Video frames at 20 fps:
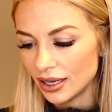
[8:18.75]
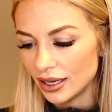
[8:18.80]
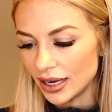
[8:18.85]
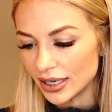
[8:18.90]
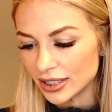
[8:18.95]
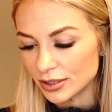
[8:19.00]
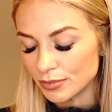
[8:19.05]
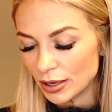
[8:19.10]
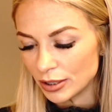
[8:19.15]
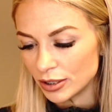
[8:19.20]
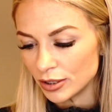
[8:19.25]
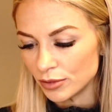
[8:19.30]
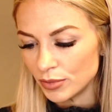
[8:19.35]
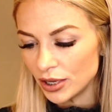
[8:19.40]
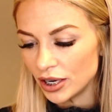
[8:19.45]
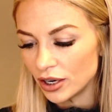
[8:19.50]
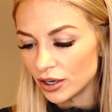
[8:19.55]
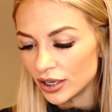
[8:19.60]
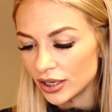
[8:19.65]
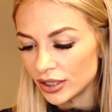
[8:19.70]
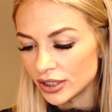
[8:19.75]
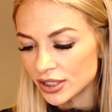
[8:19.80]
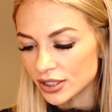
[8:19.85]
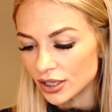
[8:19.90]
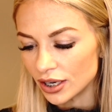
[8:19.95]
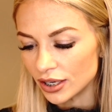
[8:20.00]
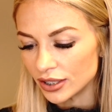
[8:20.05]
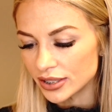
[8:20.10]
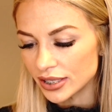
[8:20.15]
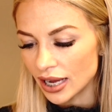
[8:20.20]
expected period
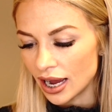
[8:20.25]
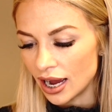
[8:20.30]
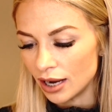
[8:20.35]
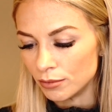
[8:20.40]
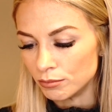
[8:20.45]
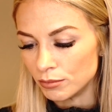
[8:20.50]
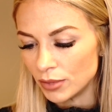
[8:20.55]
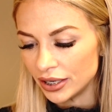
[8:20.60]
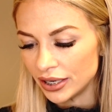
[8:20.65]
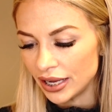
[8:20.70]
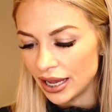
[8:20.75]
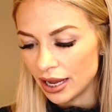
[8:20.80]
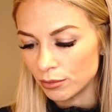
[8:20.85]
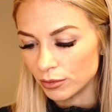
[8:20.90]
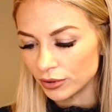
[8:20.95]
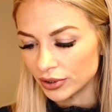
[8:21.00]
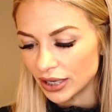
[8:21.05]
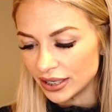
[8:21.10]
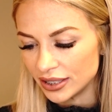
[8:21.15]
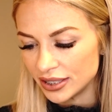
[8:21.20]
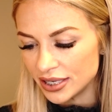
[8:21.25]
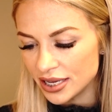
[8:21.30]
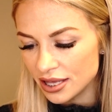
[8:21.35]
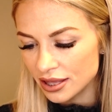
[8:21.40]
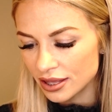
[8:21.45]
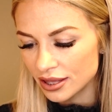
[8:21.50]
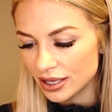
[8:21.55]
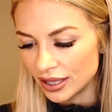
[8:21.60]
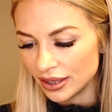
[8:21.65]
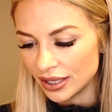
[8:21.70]
starts on Monday, April
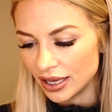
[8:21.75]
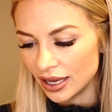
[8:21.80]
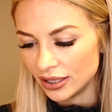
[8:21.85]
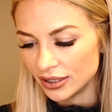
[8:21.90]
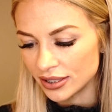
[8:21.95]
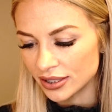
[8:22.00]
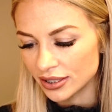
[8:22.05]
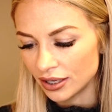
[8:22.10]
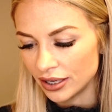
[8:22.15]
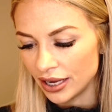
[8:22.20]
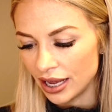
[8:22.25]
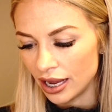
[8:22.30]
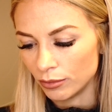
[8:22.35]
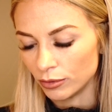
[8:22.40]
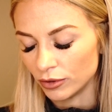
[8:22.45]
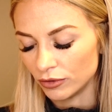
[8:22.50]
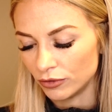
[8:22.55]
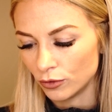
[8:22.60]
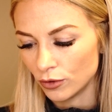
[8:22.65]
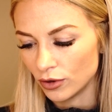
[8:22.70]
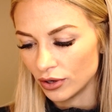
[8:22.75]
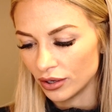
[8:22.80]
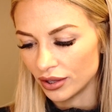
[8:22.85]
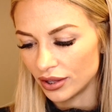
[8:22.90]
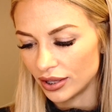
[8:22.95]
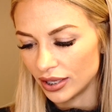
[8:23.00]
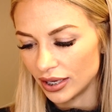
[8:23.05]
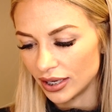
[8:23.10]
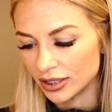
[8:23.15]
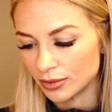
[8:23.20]
19th, and then Sunday, April
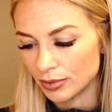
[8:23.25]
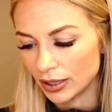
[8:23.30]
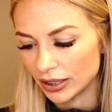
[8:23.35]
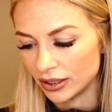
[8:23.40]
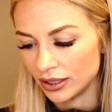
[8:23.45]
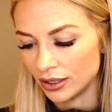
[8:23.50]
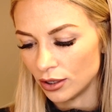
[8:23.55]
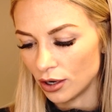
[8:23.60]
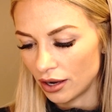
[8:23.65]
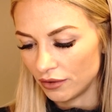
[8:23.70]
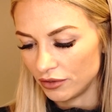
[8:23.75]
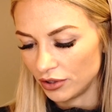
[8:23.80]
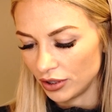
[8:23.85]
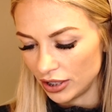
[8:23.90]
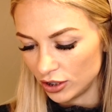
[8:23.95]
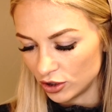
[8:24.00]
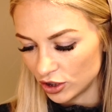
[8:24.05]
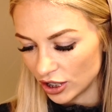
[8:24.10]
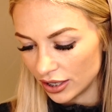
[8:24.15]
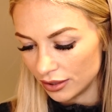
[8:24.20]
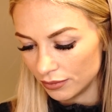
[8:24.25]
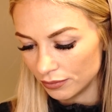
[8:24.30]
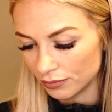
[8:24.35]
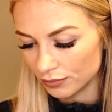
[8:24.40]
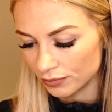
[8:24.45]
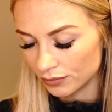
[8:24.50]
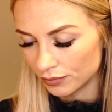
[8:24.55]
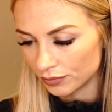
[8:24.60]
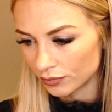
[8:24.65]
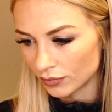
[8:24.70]
4th, expected ovulation.
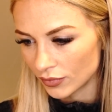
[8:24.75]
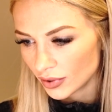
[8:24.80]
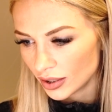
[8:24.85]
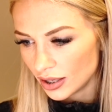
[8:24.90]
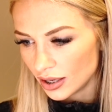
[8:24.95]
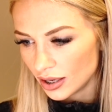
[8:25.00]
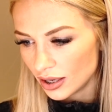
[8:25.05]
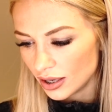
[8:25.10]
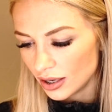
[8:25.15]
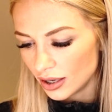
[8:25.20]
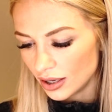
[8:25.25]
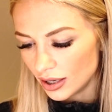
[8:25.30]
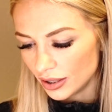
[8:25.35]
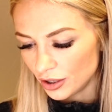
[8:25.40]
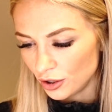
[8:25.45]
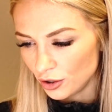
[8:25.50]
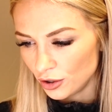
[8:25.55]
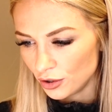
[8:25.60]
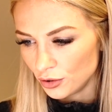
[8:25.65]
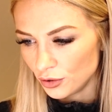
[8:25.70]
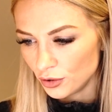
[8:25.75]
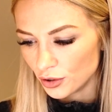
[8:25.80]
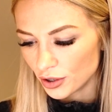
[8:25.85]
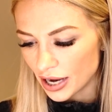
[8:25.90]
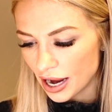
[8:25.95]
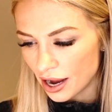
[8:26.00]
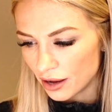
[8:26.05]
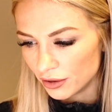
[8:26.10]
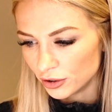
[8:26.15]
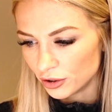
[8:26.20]
And then you can do your
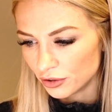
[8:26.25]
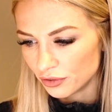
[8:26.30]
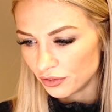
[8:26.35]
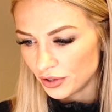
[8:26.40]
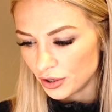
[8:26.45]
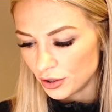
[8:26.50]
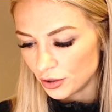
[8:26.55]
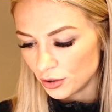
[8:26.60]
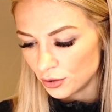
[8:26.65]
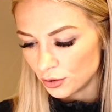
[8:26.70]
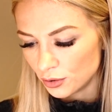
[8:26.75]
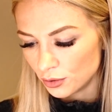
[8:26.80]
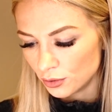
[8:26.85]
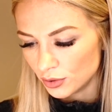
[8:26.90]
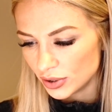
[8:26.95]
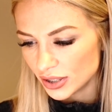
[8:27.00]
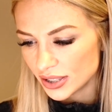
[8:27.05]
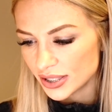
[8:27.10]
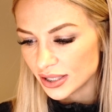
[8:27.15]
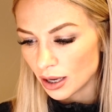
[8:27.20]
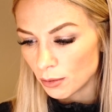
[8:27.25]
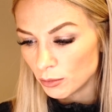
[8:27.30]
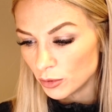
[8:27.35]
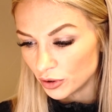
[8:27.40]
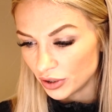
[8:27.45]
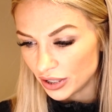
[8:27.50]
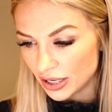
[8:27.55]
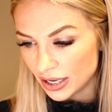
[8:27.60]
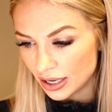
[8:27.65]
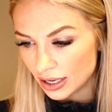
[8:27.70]
calendar view,
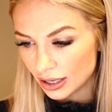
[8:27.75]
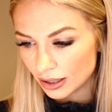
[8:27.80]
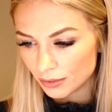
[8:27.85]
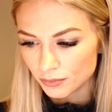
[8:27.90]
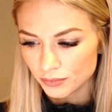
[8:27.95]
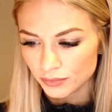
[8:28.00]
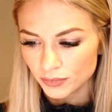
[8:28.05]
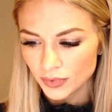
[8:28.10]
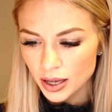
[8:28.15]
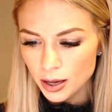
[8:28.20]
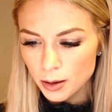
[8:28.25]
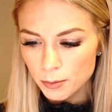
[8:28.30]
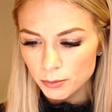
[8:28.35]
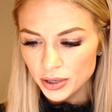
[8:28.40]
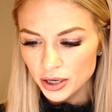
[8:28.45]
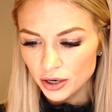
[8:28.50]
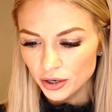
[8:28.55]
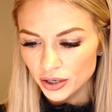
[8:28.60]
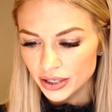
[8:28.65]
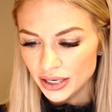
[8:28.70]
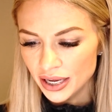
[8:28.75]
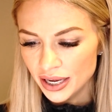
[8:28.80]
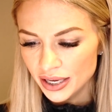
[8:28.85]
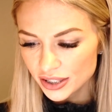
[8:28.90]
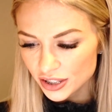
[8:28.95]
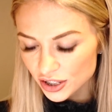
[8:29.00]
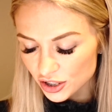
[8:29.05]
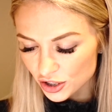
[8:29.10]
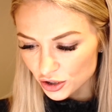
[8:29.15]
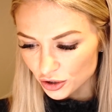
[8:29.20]
summary, period
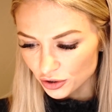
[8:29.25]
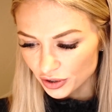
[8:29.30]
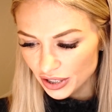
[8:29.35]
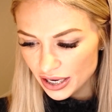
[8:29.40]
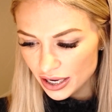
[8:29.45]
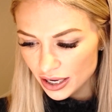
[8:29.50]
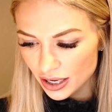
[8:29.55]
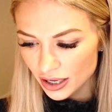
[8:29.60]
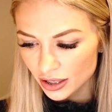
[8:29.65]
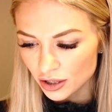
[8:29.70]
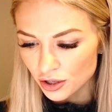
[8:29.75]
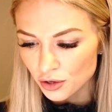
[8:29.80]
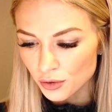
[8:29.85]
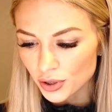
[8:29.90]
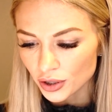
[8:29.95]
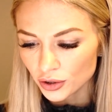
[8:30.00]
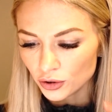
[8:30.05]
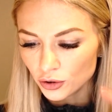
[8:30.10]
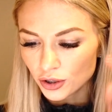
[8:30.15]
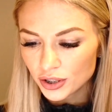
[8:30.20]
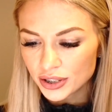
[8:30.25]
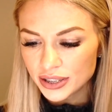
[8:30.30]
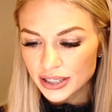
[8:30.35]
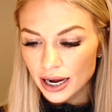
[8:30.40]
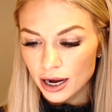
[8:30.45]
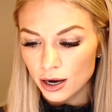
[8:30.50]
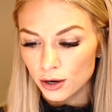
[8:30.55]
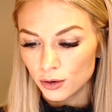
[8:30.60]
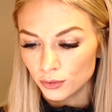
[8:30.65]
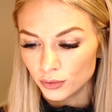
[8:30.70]
history. You can look
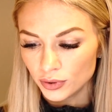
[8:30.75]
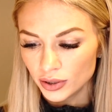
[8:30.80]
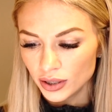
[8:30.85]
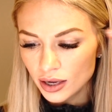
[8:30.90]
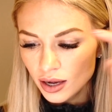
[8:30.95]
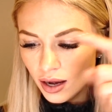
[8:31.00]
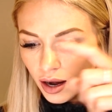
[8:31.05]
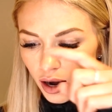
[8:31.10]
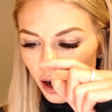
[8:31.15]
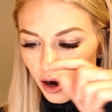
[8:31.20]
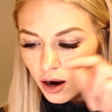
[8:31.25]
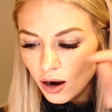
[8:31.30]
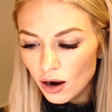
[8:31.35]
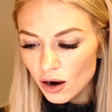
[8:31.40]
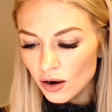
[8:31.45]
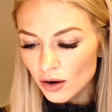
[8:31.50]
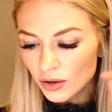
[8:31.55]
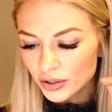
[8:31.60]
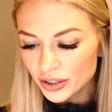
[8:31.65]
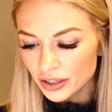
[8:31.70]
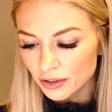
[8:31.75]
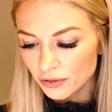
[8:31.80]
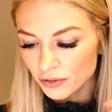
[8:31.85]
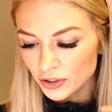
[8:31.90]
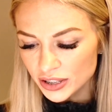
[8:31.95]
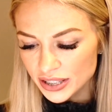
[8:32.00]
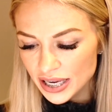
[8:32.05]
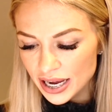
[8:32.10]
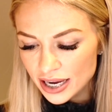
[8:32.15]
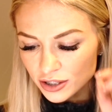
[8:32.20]
down all the
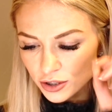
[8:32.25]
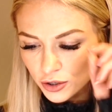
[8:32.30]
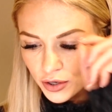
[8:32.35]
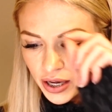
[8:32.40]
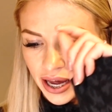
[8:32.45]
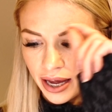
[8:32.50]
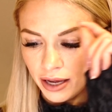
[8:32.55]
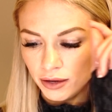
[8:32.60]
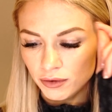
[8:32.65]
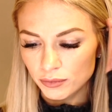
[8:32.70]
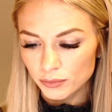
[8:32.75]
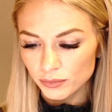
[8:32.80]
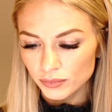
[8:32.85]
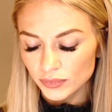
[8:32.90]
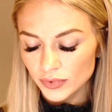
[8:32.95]
different days. Okay,